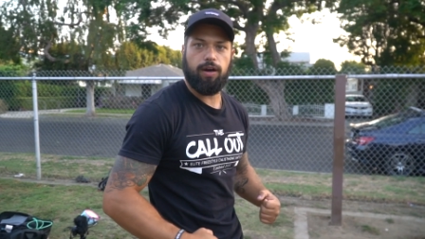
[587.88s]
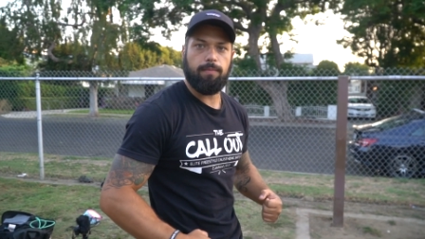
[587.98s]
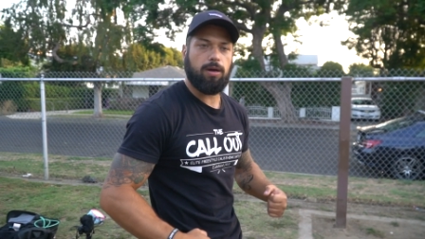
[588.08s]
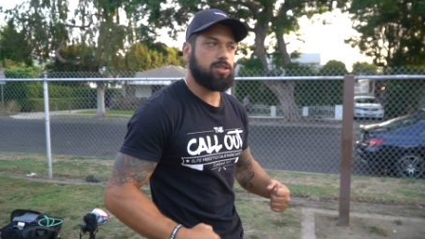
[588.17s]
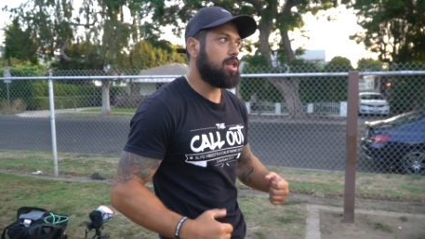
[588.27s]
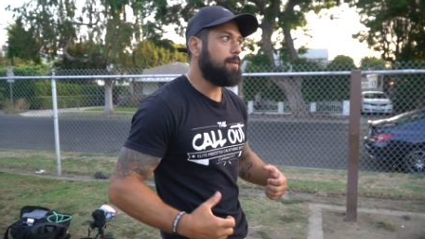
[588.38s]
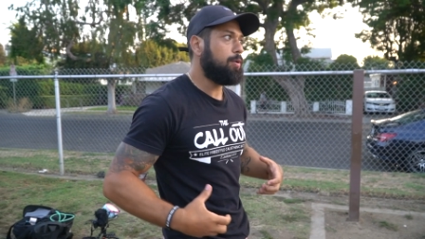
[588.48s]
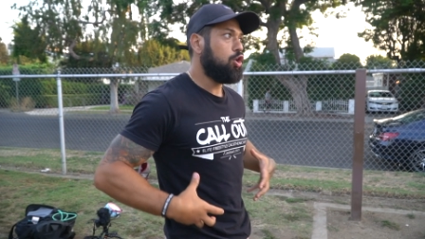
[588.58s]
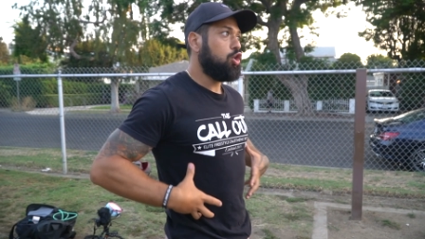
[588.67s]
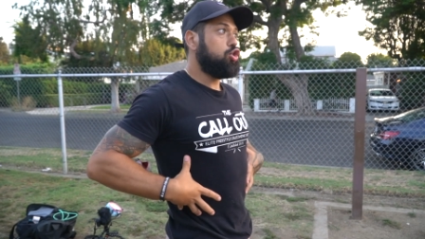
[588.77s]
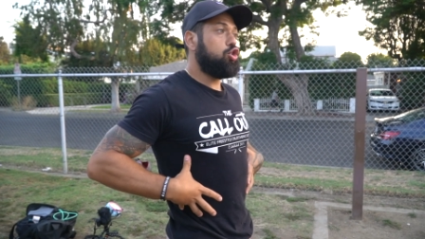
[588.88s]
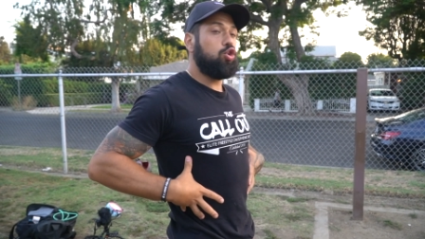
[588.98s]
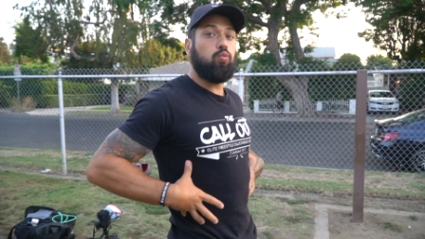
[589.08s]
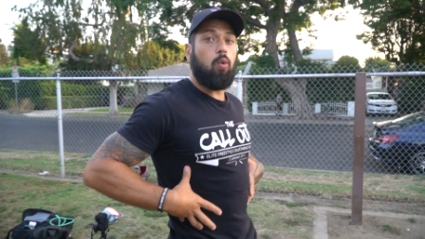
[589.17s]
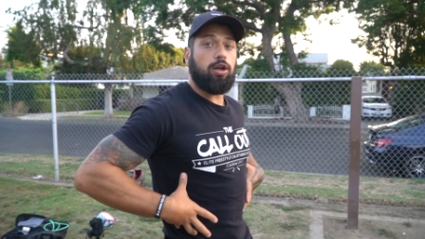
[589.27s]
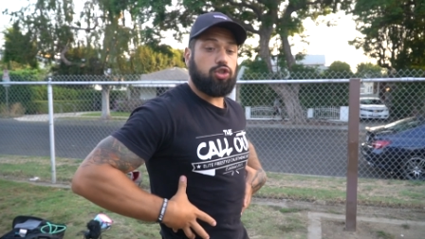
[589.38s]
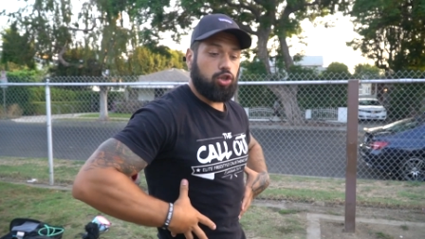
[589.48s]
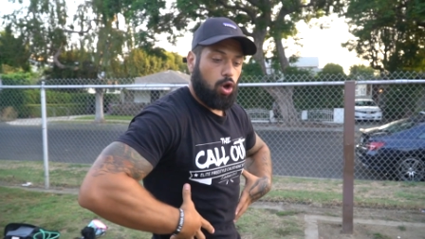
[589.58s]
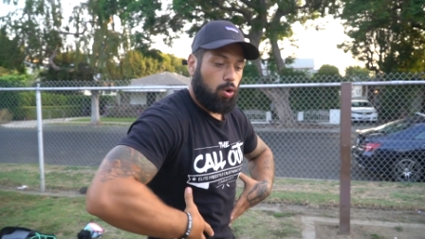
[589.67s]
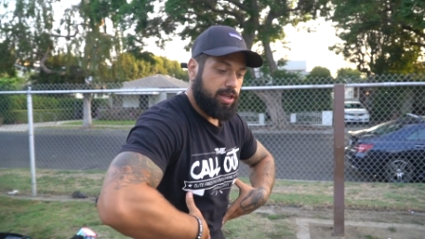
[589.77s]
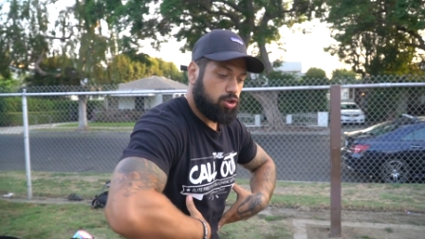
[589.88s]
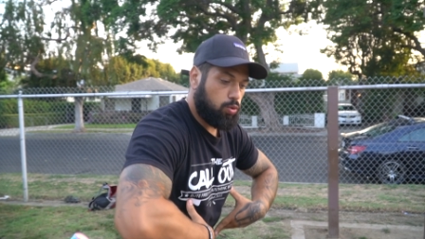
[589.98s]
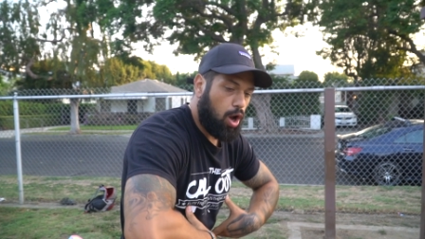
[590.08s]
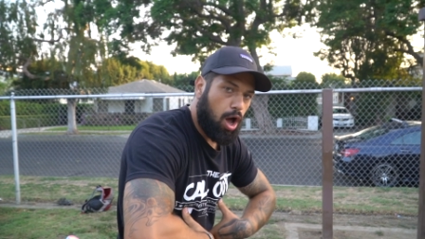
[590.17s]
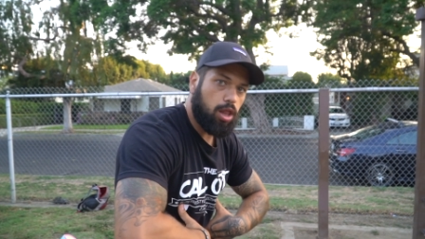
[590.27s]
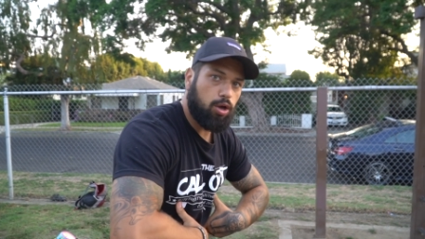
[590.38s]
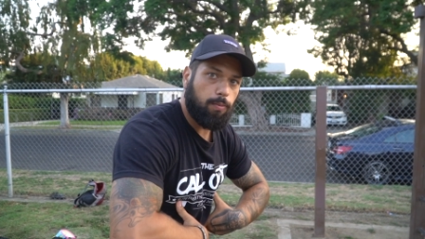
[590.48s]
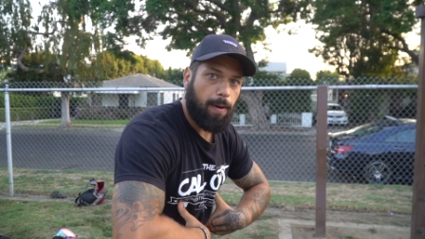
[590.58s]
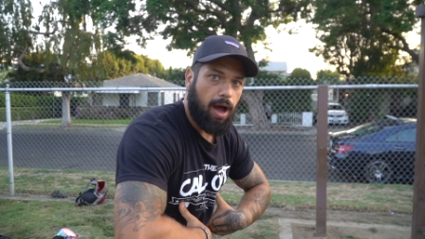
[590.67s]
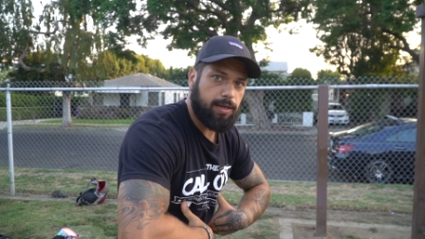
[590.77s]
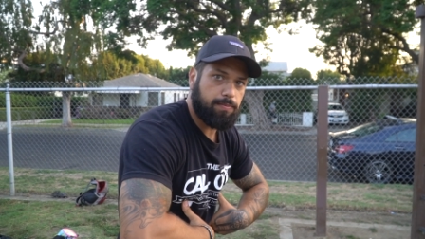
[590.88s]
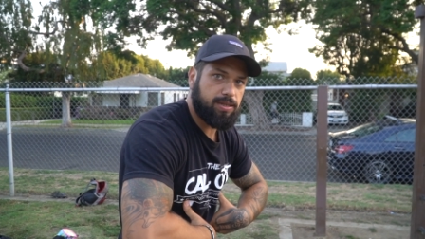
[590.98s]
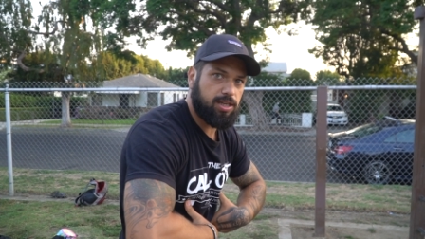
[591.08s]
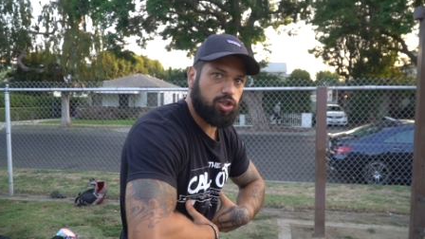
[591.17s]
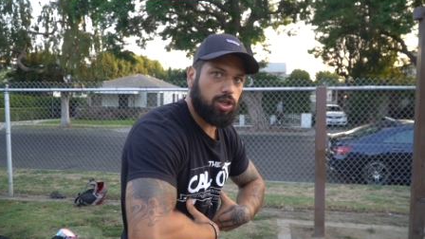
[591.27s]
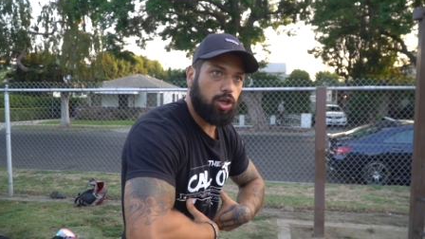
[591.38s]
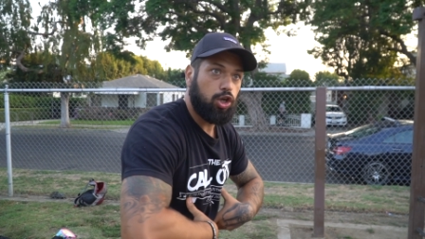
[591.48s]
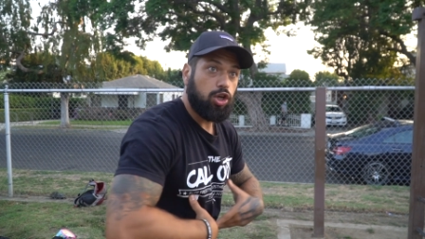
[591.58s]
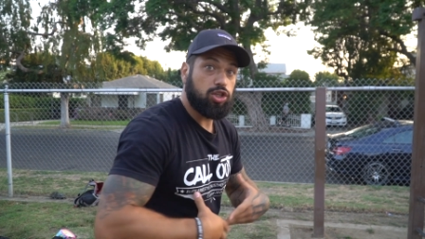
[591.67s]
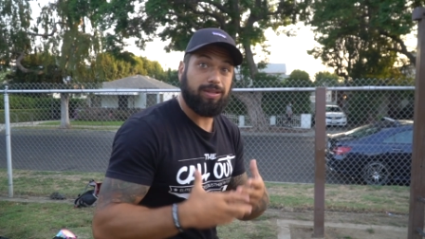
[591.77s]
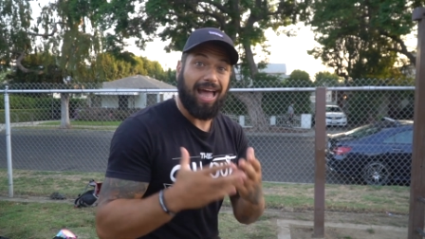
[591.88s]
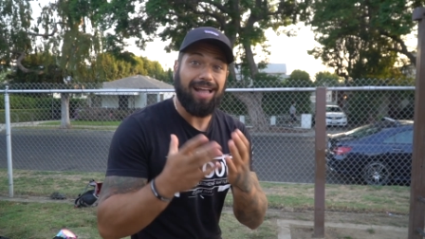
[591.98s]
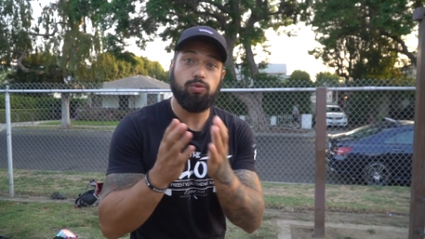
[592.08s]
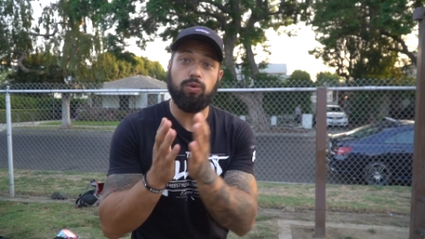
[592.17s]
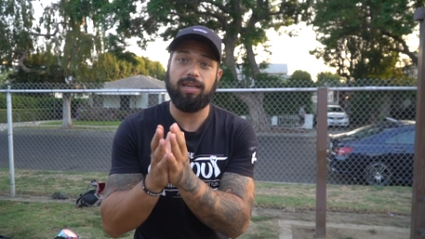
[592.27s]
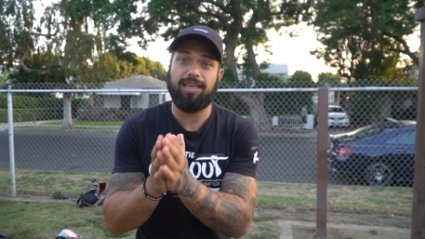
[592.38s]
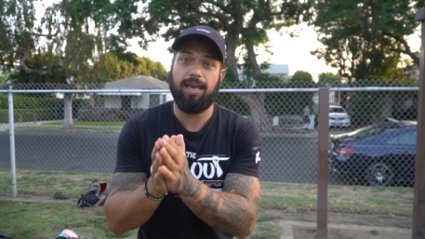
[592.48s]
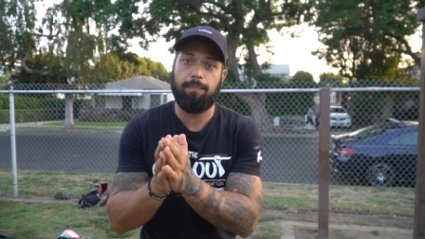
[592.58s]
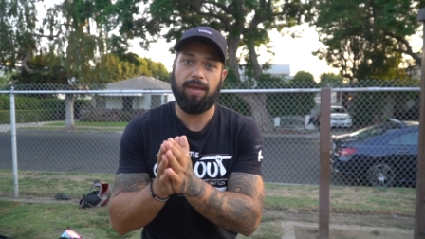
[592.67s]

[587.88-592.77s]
and muscle up, you want to go into a hollow body position. So that's what a kip